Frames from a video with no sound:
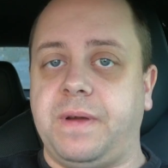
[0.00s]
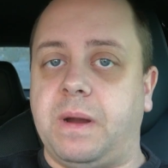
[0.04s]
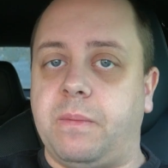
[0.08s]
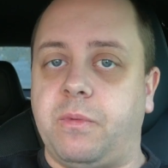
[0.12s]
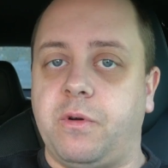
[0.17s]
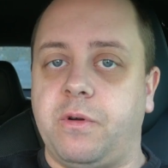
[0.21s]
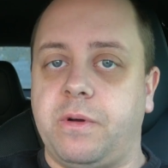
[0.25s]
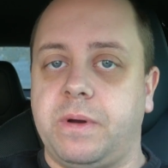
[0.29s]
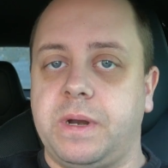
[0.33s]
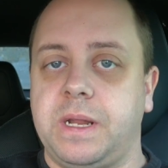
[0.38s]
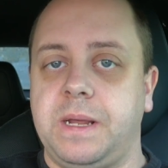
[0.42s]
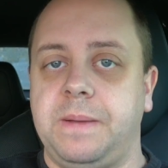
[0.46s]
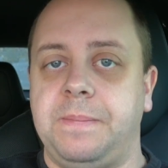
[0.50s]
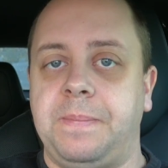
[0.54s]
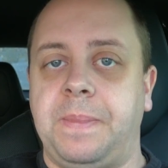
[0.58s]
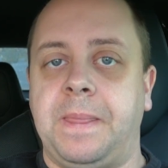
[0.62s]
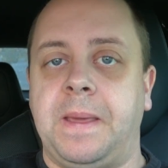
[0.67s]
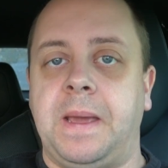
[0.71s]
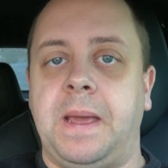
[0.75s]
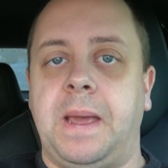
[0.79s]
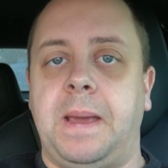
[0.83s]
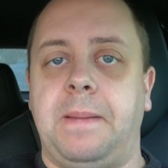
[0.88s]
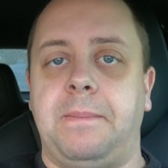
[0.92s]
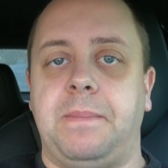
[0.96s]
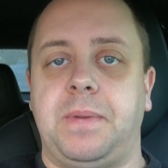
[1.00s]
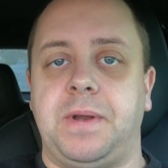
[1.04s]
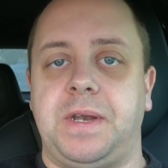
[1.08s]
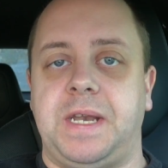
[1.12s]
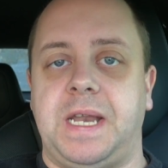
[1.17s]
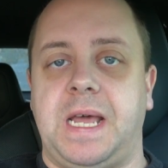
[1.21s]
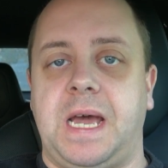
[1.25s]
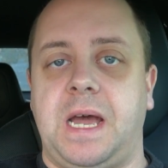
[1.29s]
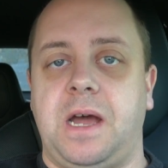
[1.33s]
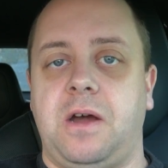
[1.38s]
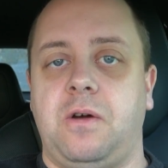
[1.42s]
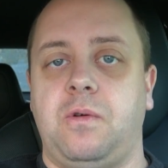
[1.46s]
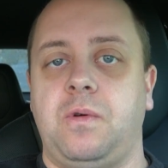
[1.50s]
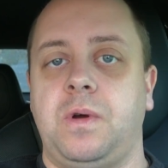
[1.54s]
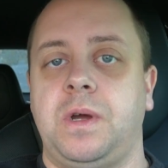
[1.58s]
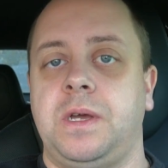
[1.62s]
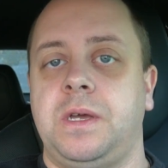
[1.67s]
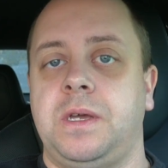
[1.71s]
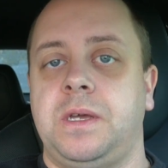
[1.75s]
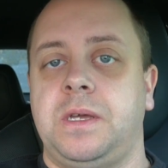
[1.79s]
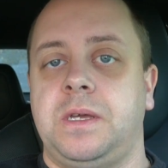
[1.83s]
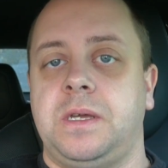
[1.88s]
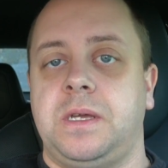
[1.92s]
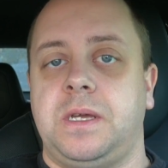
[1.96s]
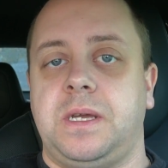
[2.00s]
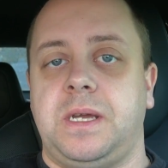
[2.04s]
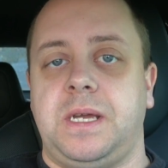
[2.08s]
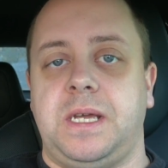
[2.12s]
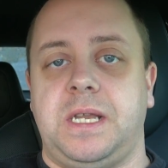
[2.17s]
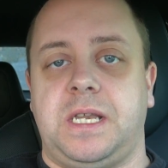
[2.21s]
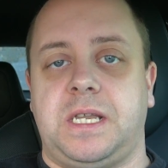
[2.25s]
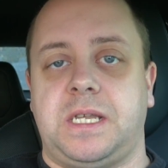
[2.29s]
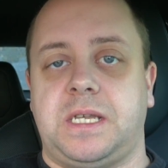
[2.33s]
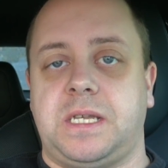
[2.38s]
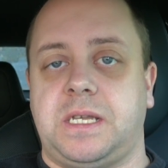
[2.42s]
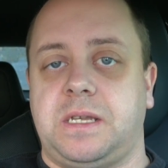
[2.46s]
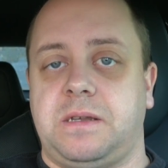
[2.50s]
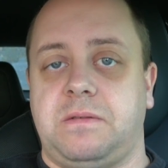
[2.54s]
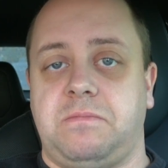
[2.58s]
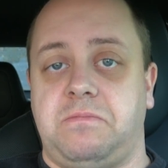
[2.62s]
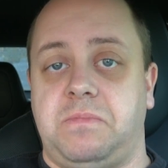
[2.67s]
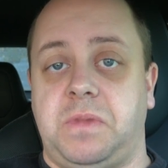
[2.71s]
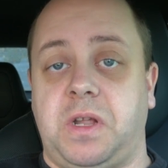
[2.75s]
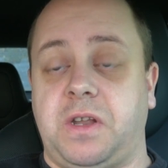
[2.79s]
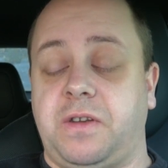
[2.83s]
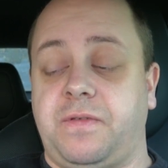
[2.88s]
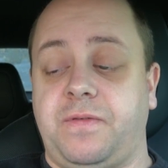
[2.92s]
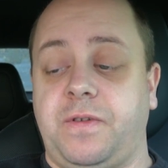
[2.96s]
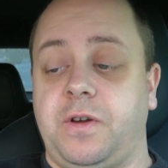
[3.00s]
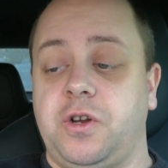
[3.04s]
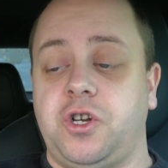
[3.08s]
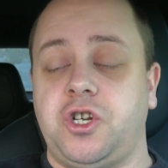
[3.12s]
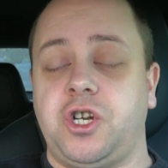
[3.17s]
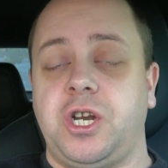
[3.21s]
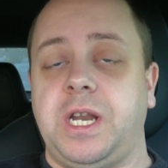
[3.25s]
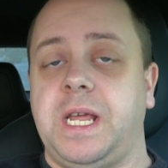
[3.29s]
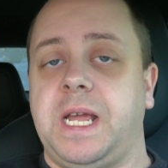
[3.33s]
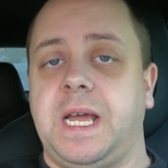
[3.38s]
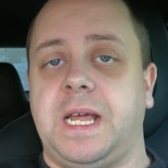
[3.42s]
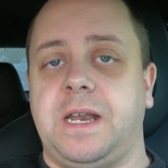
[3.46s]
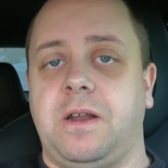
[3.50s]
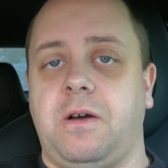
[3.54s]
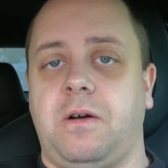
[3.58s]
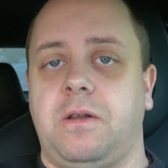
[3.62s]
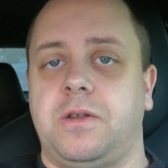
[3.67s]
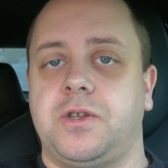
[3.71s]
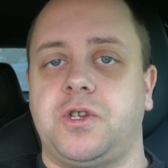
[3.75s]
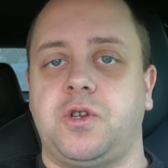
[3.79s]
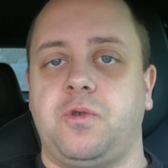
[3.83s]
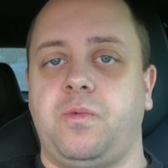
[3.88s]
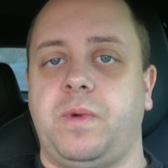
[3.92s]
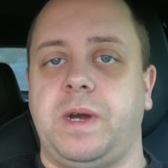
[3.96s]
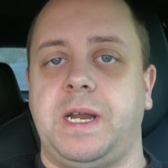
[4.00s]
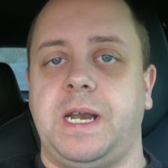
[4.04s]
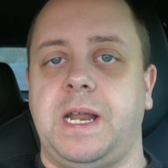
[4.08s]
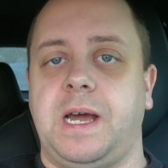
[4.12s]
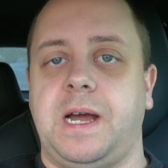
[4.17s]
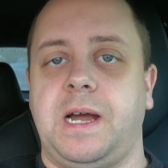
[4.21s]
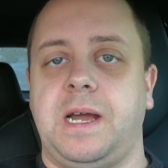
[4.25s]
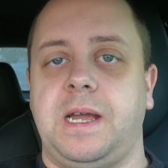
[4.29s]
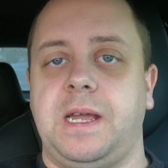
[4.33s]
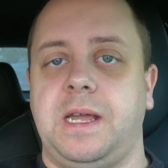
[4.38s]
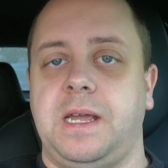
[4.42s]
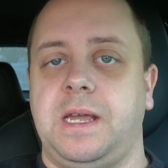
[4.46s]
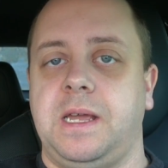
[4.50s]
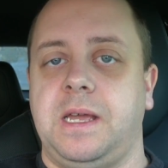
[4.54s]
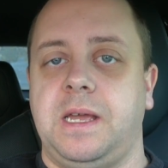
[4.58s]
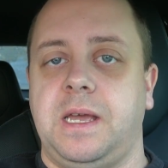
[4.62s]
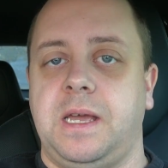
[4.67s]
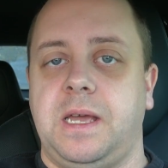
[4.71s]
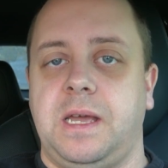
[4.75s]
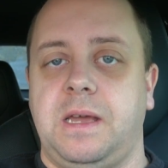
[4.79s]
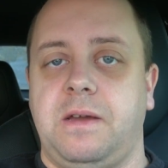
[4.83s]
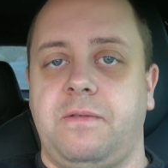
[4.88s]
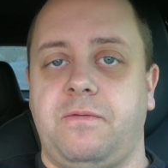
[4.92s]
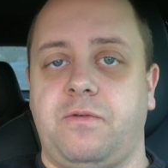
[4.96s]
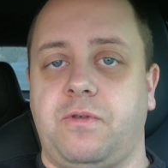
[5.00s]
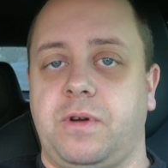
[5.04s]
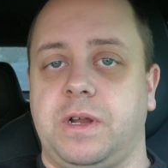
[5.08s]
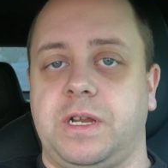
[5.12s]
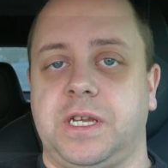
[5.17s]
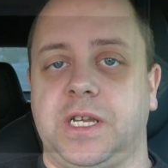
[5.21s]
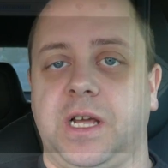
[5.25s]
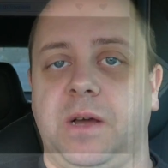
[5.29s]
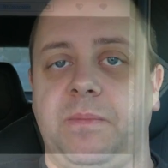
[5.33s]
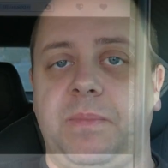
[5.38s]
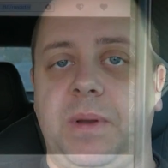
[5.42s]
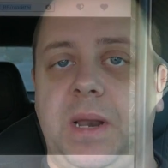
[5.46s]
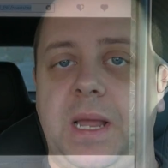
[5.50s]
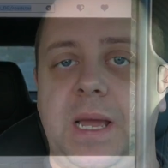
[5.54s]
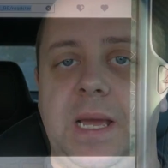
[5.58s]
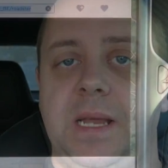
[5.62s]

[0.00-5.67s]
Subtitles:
February, but now it's not functioning at all. So when I, for example,